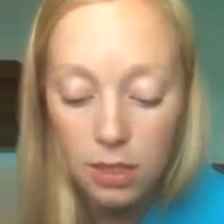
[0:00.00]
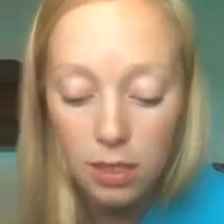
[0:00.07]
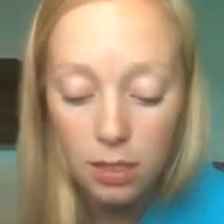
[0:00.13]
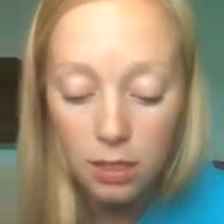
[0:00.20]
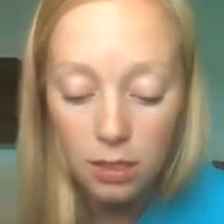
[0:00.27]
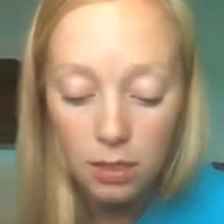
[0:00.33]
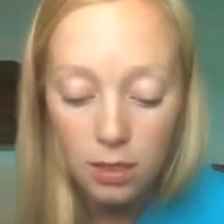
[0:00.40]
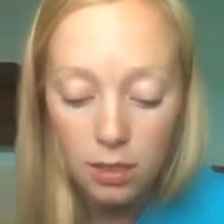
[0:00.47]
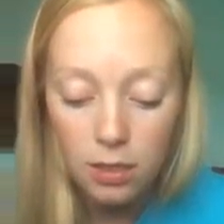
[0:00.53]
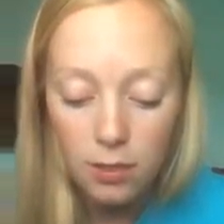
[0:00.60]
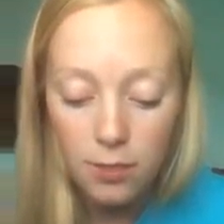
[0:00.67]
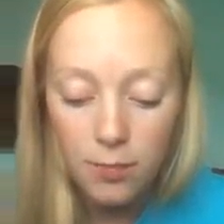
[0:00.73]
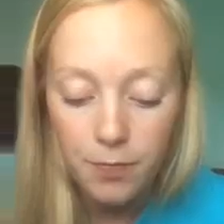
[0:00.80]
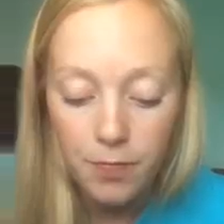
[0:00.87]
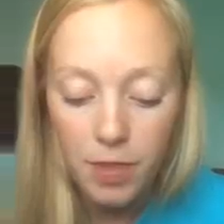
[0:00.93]
because it's
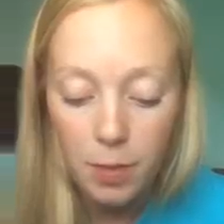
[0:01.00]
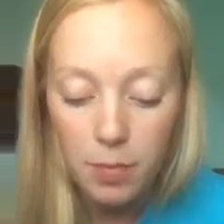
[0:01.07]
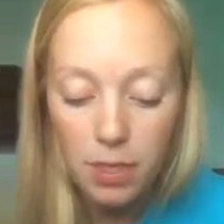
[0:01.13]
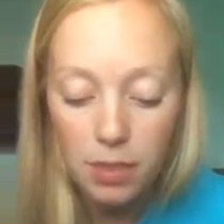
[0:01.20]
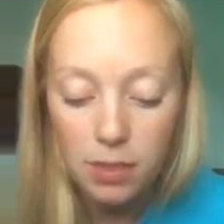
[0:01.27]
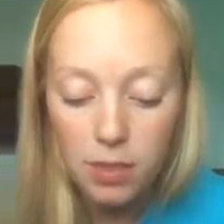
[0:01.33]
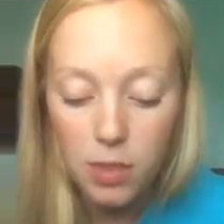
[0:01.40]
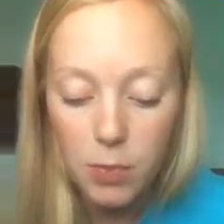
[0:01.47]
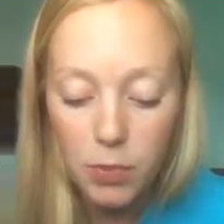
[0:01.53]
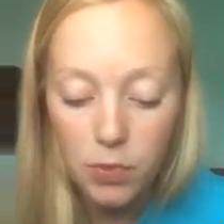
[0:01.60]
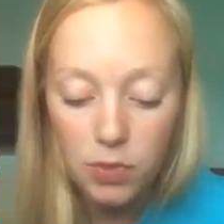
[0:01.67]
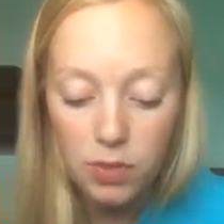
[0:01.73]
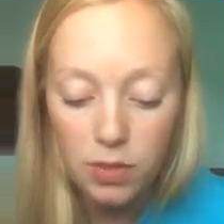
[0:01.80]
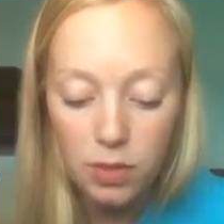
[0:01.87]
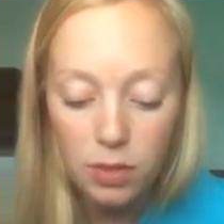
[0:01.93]
supposed to be a
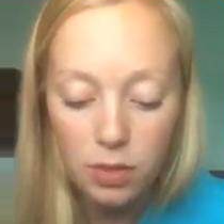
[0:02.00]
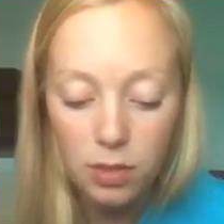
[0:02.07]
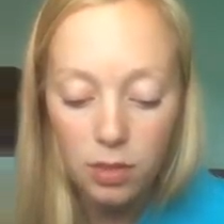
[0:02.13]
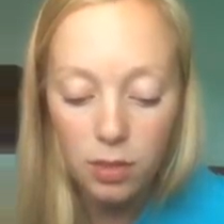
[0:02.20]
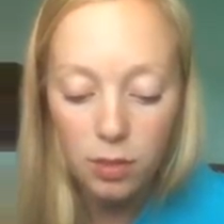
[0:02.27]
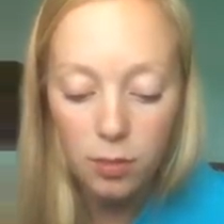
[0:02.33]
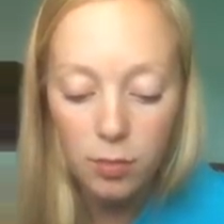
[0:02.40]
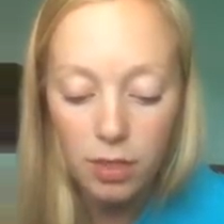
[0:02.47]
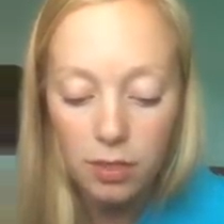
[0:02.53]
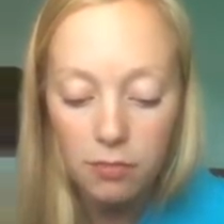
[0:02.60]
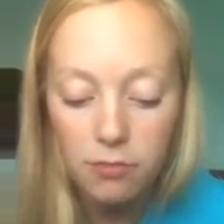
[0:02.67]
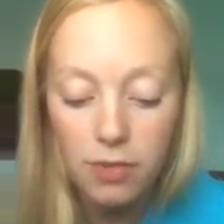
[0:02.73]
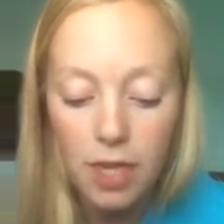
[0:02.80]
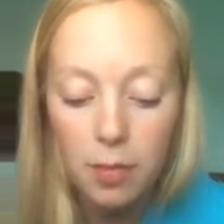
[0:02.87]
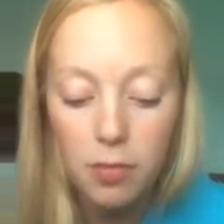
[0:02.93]
fiber, one
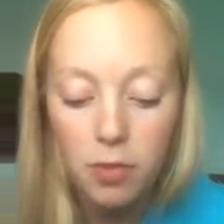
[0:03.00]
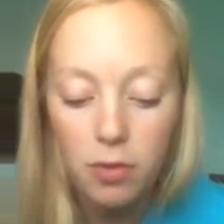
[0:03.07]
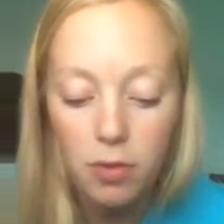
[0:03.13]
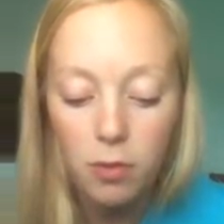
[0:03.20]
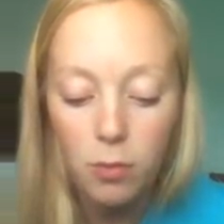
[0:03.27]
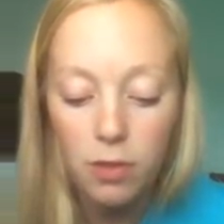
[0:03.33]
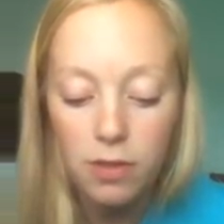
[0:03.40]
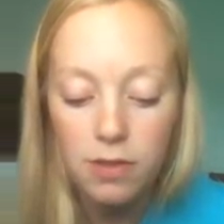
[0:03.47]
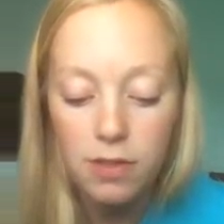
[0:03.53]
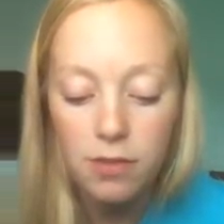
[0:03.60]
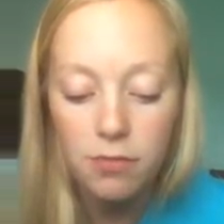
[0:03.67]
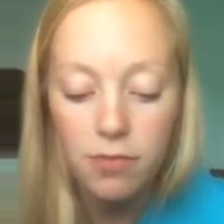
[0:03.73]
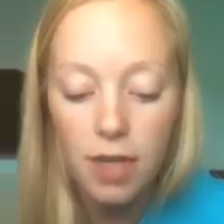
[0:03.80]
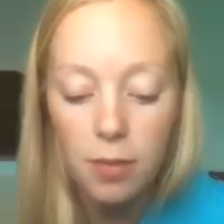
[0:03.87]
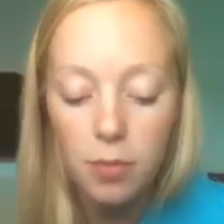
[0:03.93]
set fiber mascara,
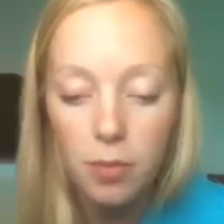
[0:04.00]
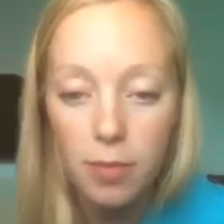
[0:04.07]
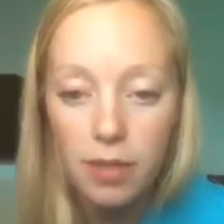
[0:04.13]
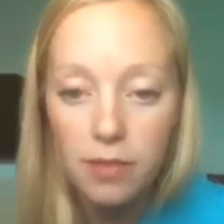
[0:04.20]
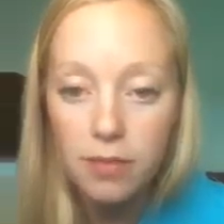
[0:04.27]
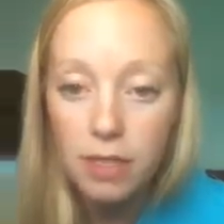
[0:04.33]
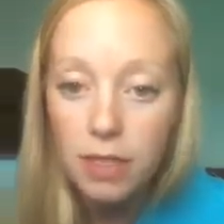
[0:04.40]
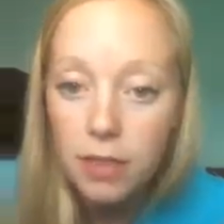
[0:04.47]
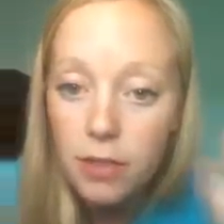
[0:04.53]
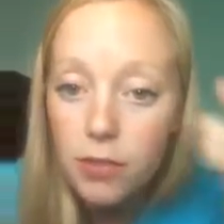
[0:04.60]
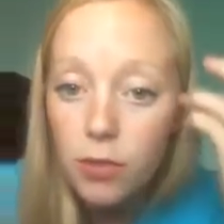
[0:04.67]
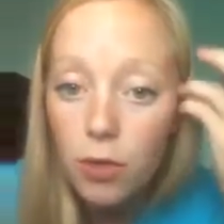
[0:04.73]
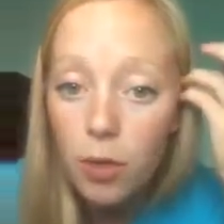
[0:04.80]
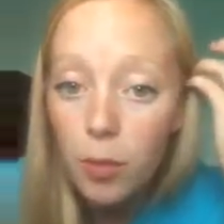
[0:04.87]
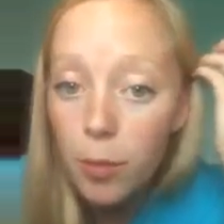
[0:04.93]
so it builds
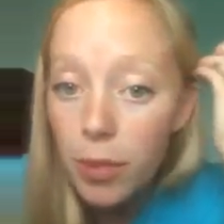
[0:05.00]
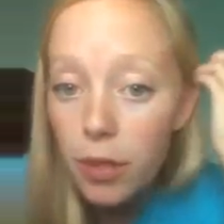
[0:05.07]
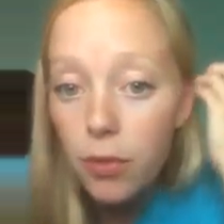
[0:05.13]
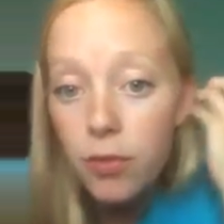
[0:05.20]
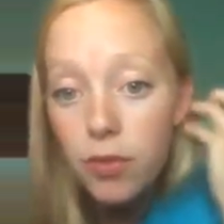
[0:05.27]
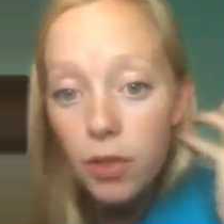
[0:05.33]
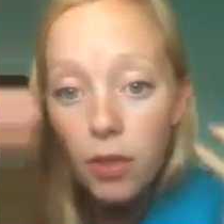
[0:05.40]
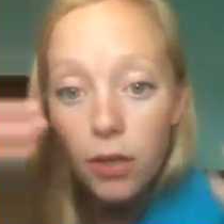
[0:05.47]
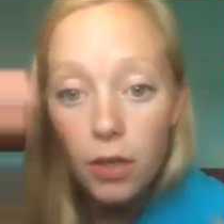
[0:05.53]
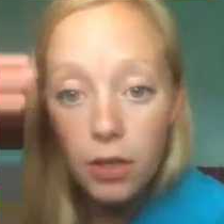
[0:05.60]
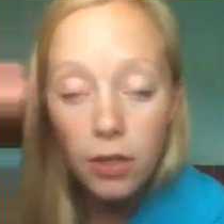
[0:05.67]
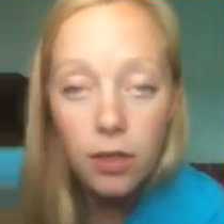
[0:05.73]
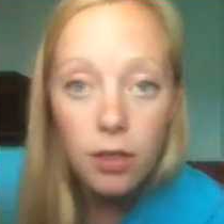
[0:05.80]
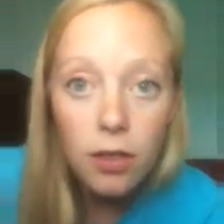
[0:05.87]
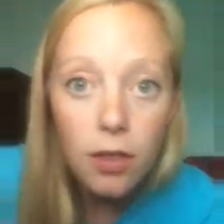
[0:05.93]
on, and
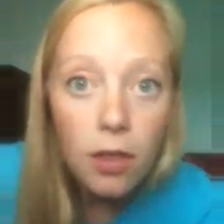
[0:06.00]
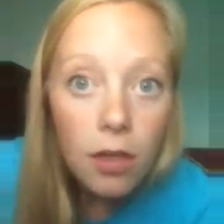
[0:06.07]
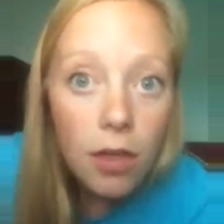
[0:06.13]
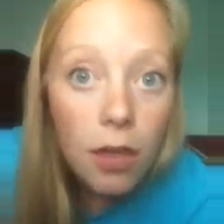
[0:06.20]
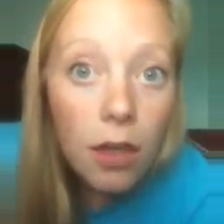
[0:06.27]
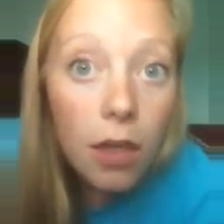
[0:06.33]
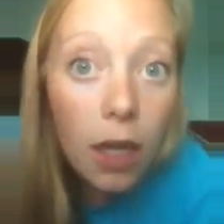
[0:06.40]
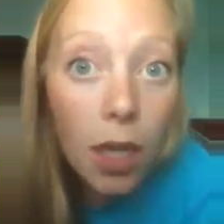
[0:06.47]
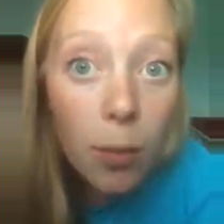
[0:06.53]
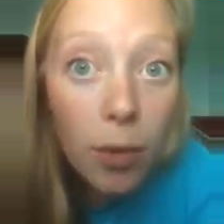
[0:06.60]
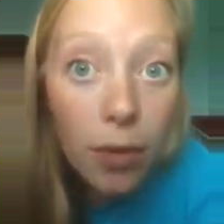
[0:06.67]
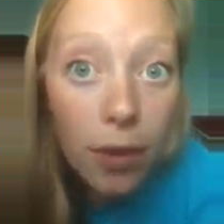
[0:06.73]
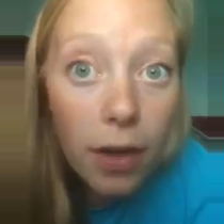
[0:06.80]
without having to